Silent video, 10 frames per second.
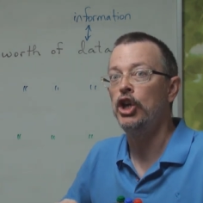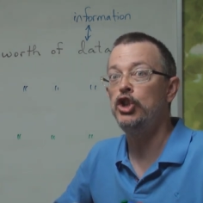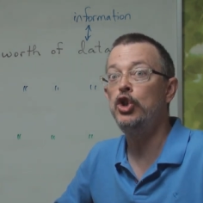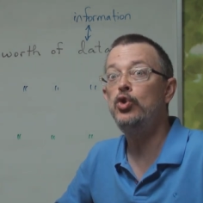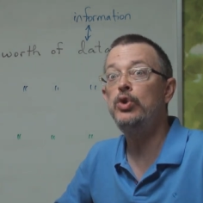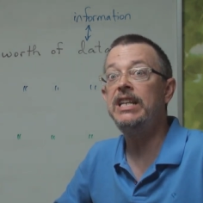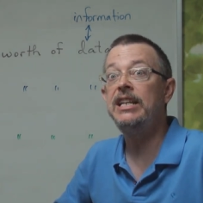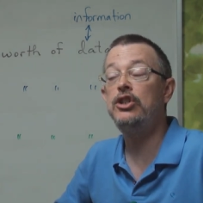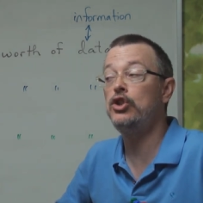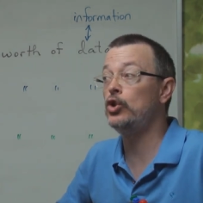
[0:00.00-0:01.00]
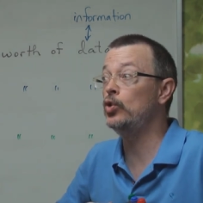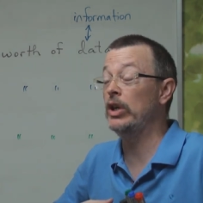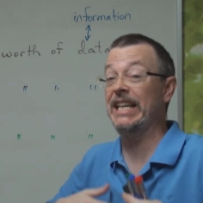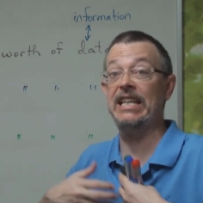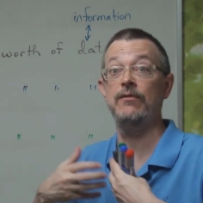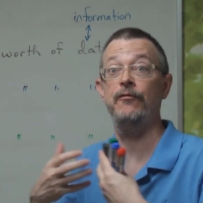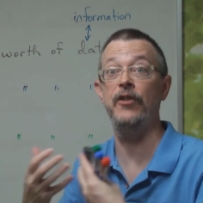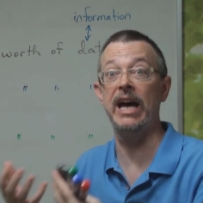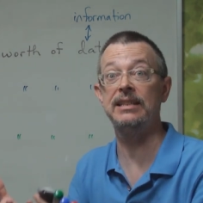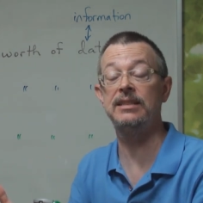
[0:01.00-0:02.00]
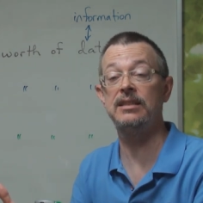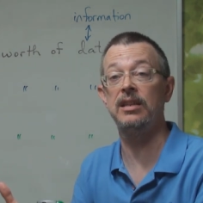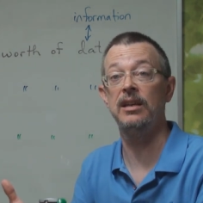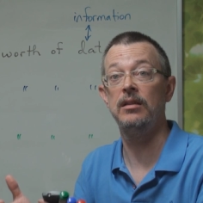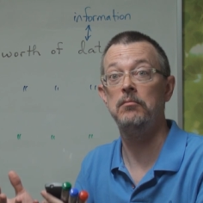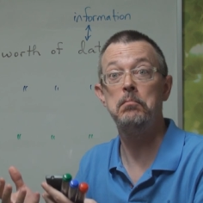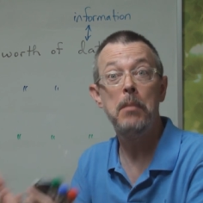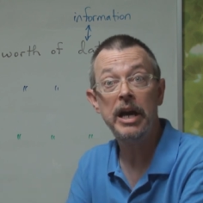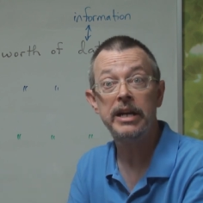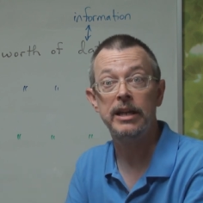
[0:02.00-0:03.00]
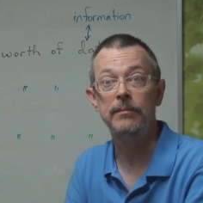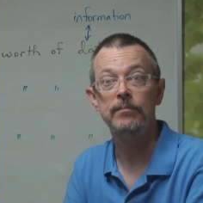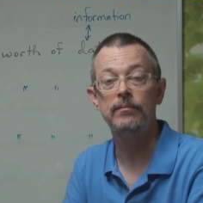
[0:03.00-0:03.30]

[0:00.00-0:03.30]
you need to invest money.